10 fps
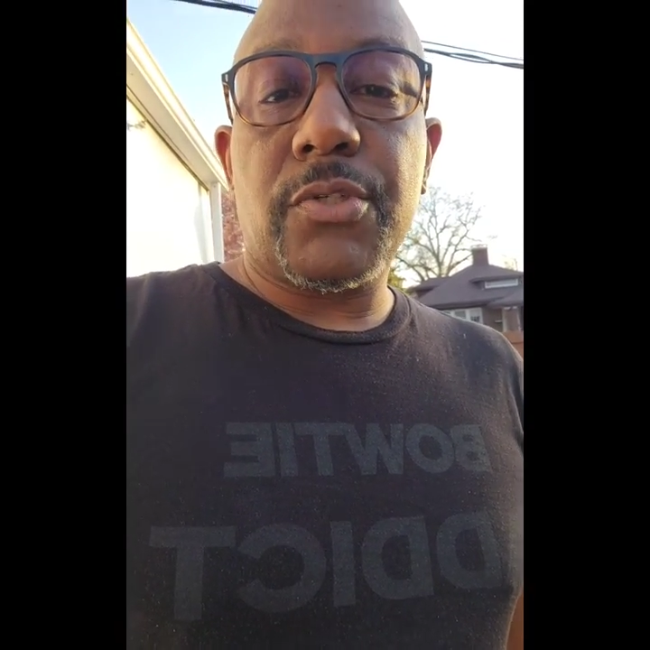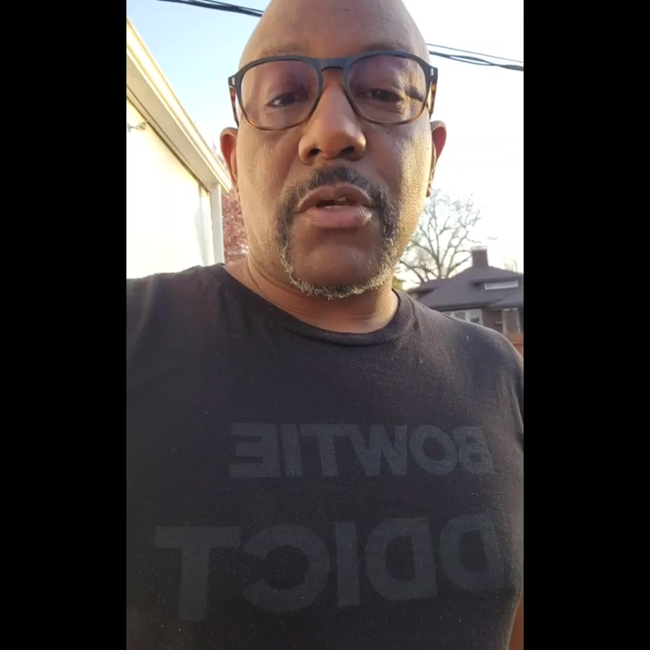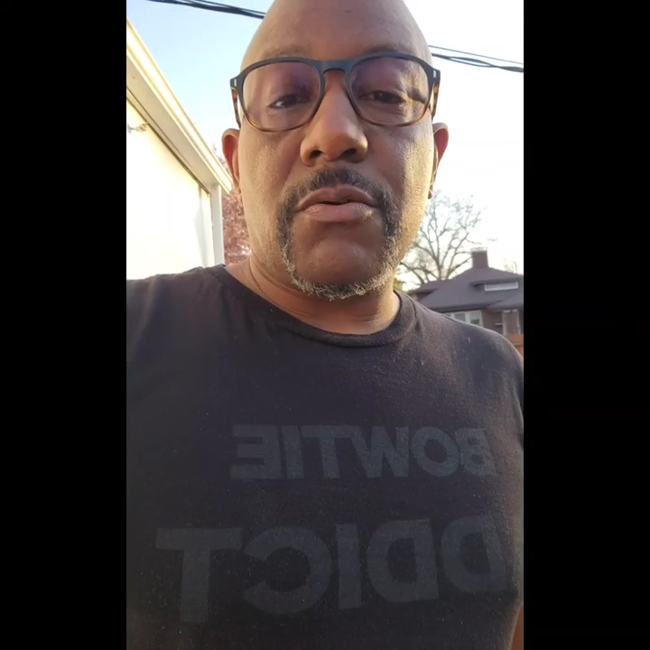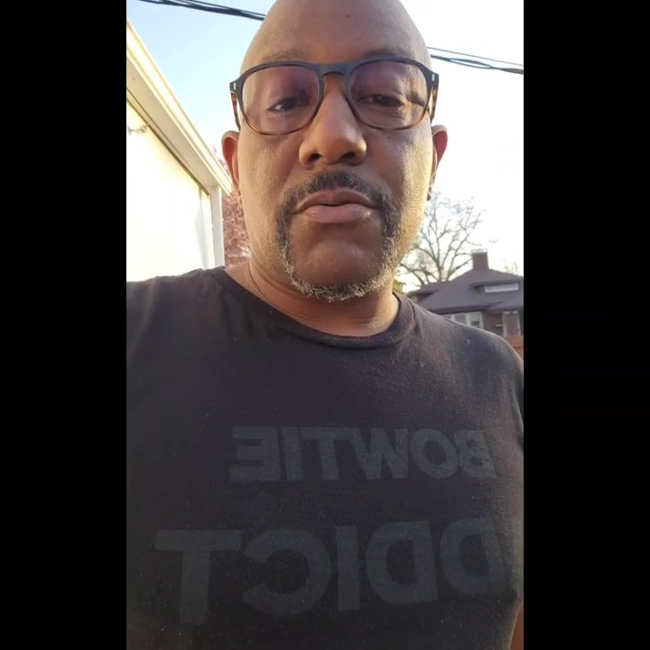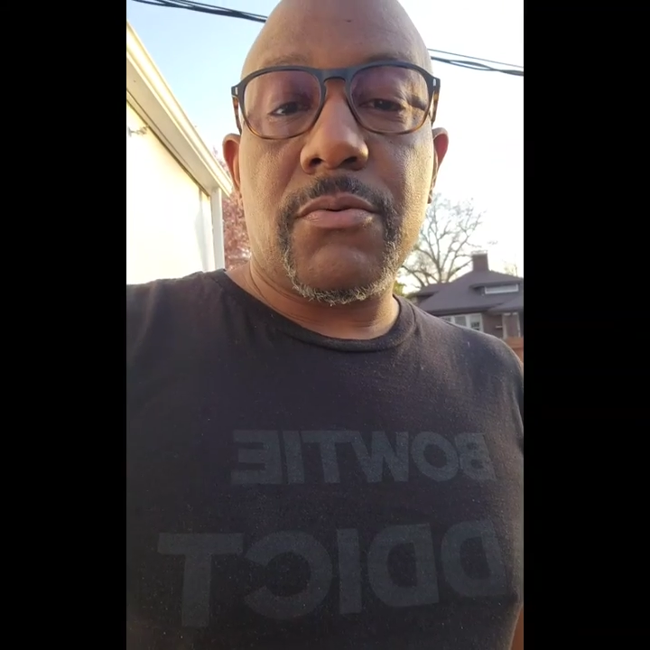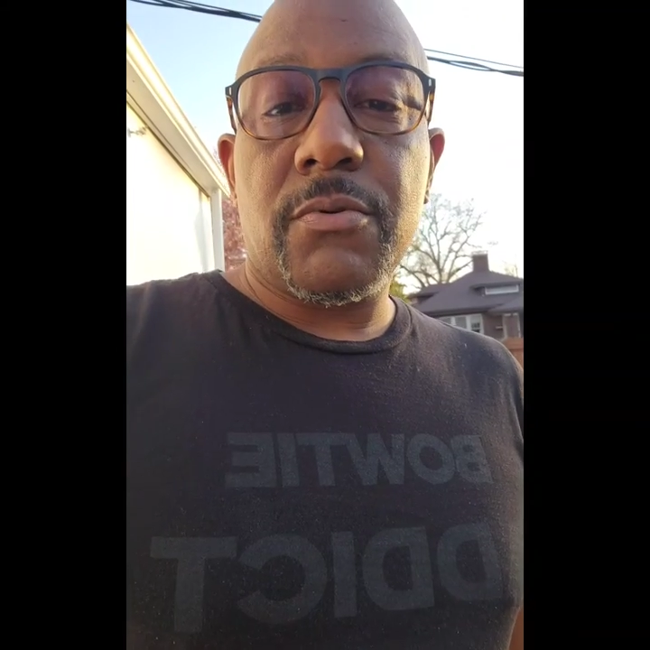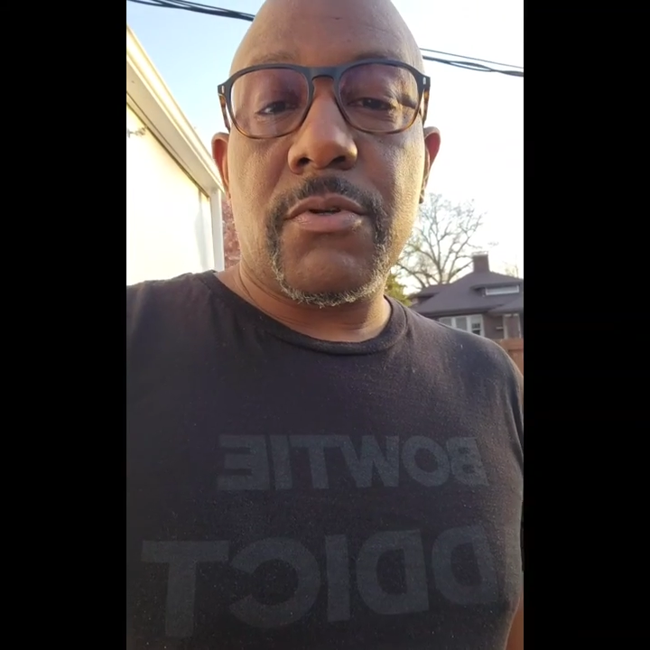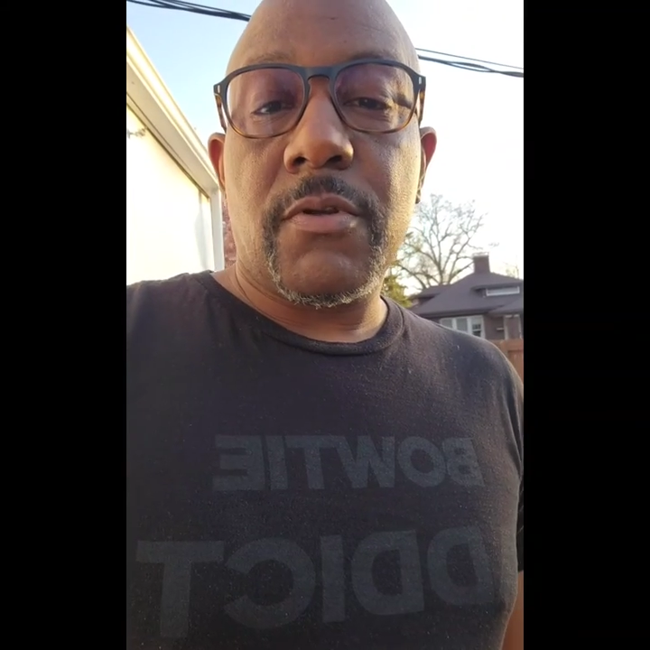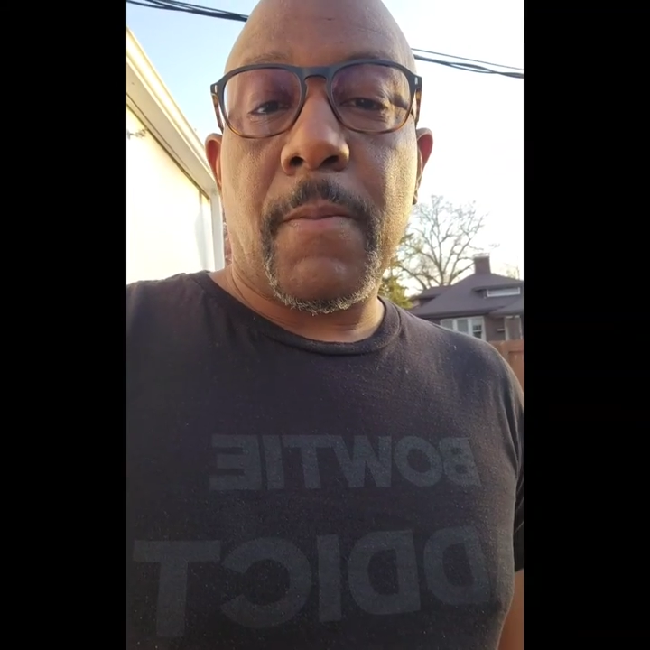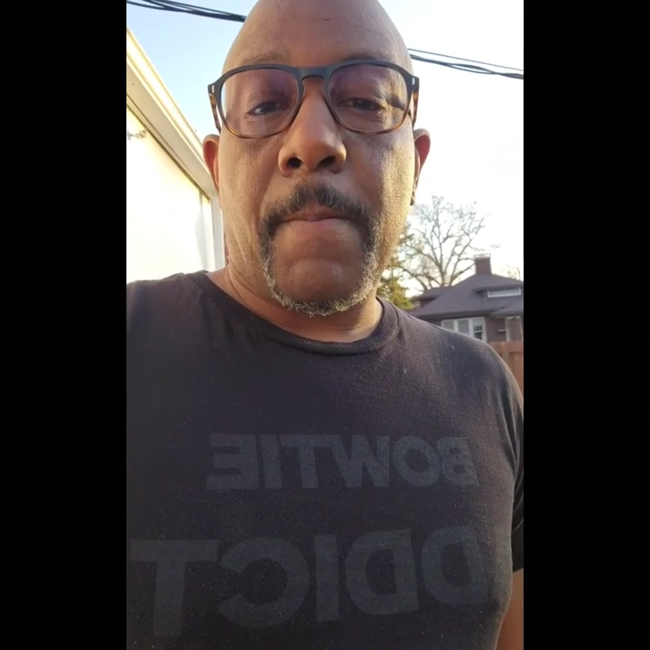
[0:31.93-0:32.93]
So
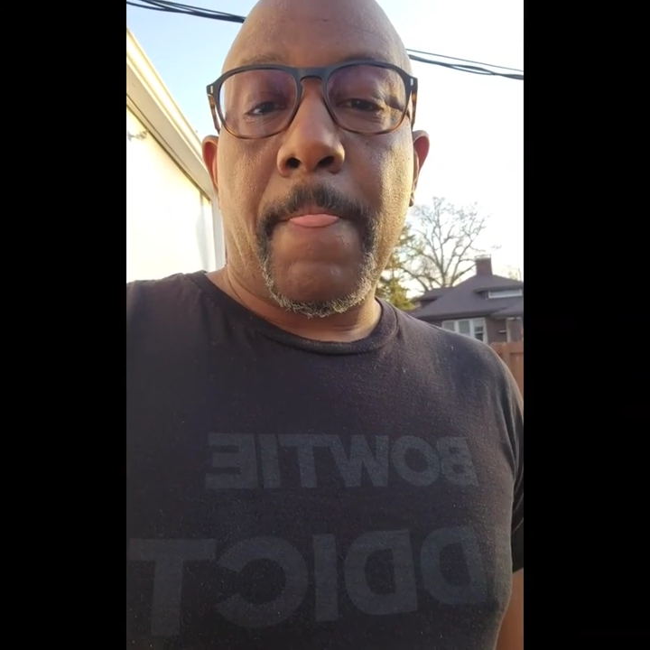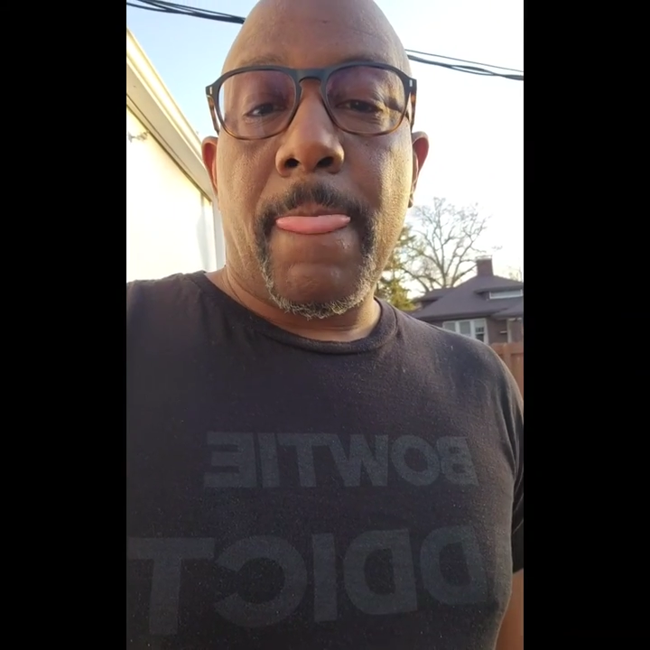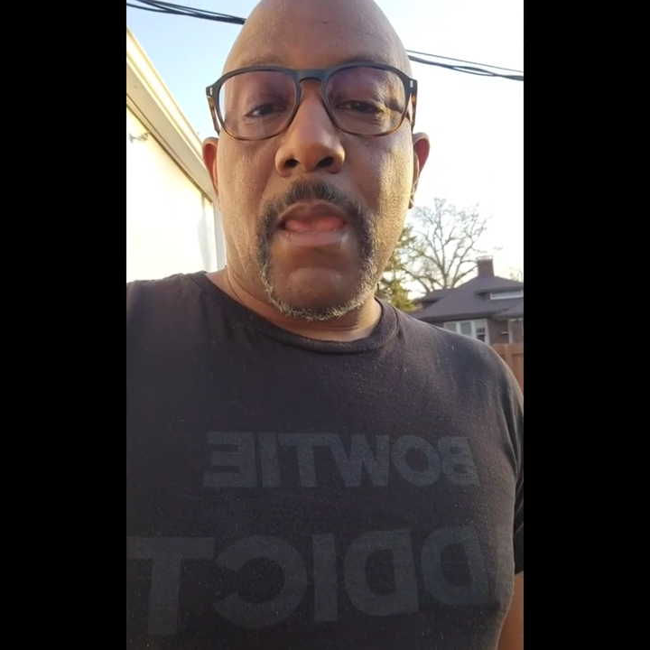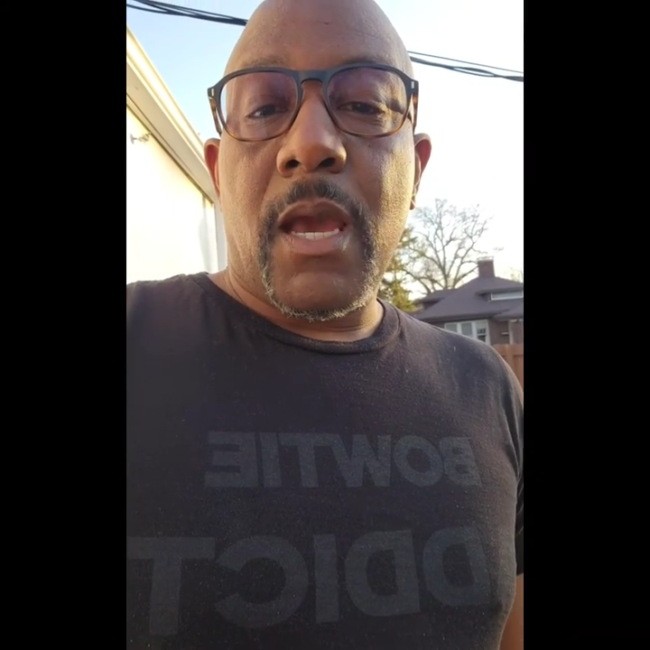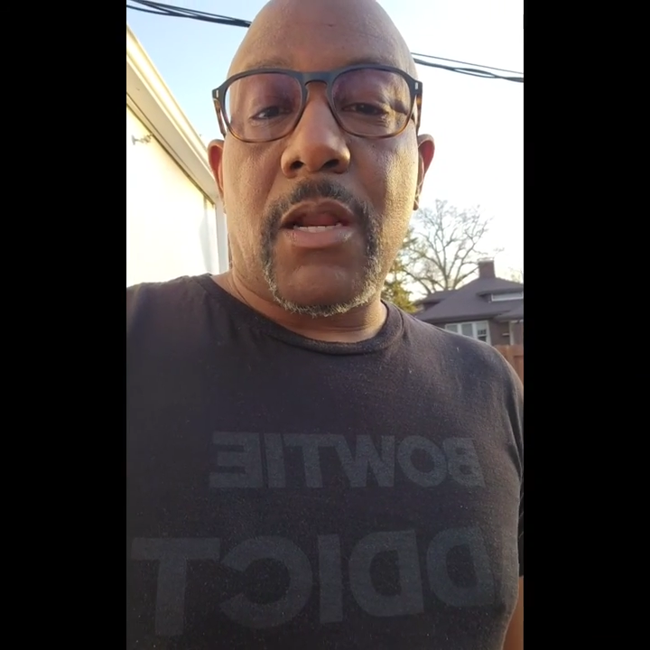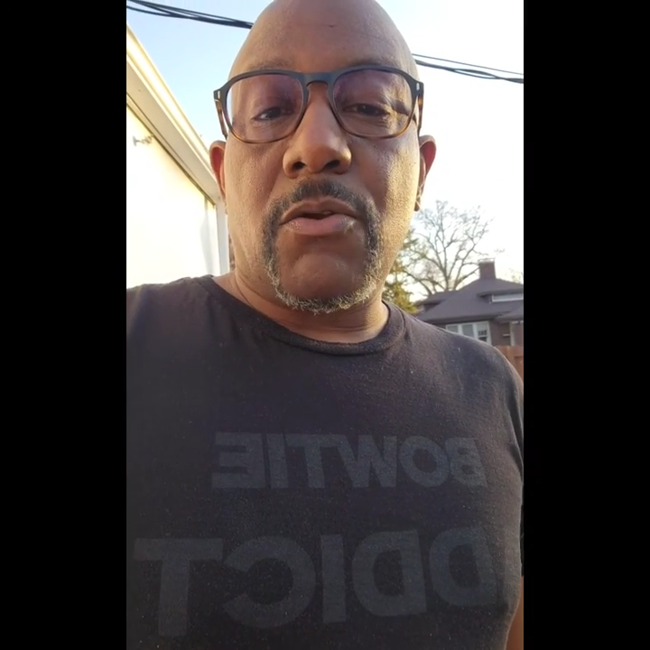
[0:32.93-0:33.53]
I